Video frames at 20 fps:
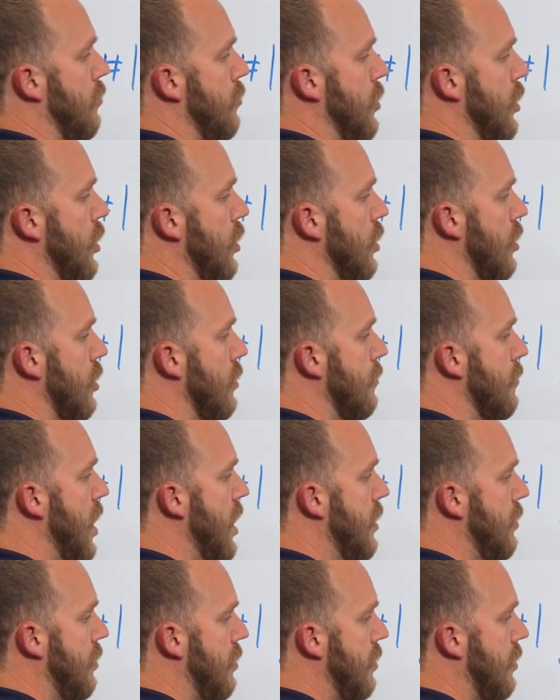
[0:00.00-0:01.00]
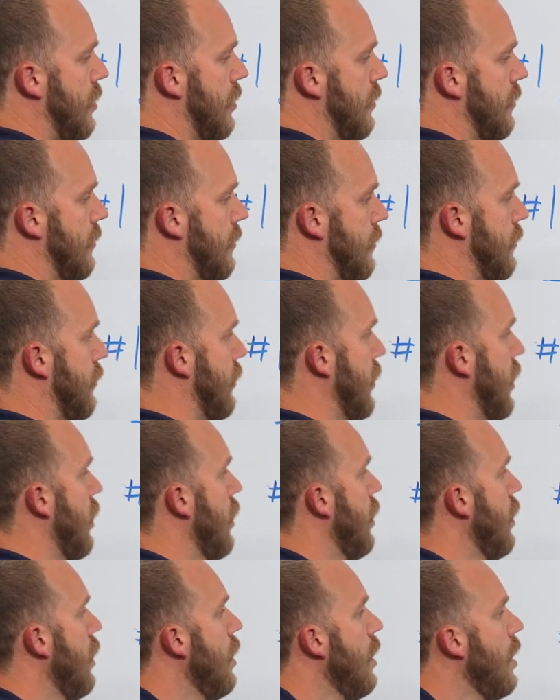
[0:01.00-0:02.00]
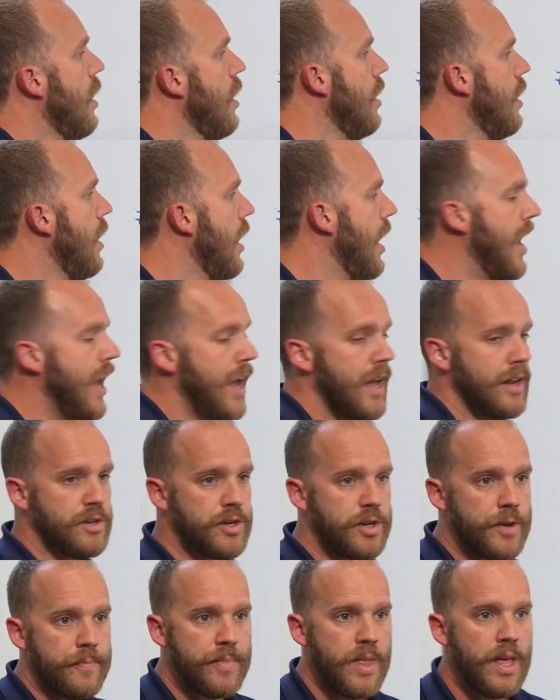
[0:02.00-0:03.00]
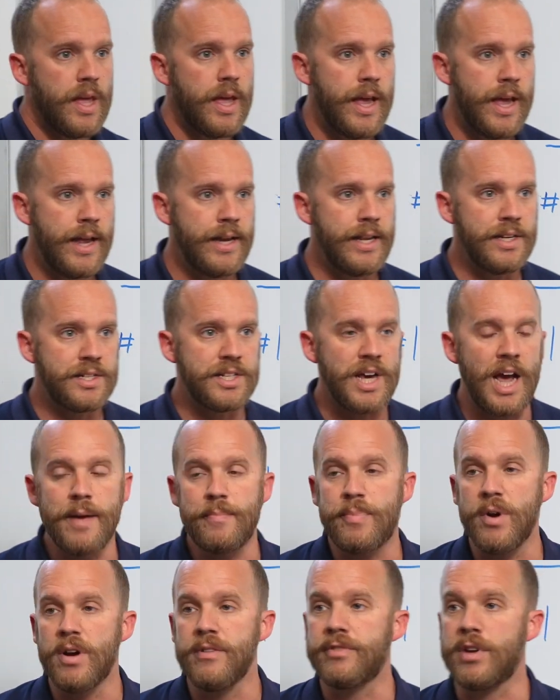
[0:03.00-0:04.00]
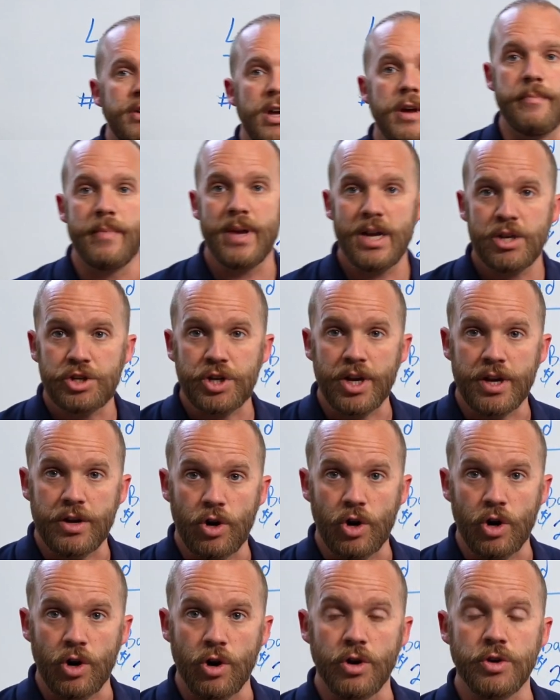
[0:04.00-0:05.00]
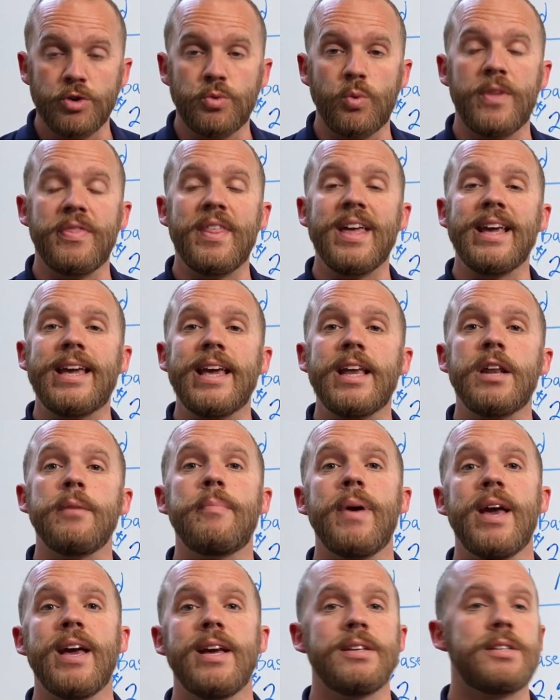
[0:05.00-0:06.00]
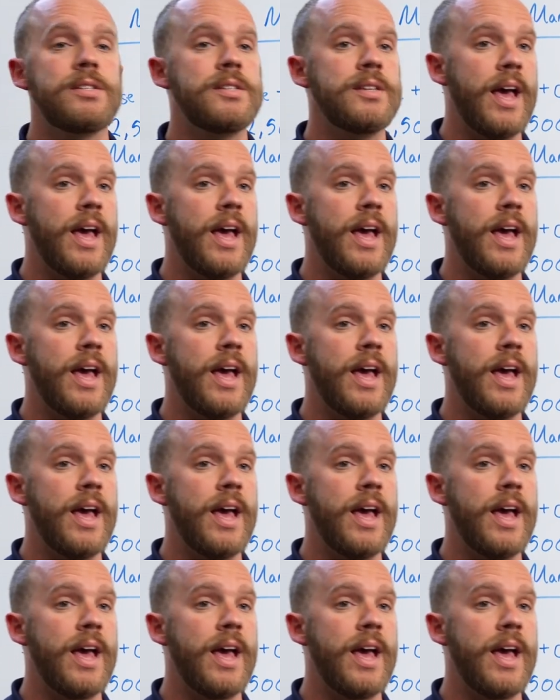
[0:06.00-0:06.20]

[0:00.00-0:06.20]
per month. And any type of commission earned when they get a base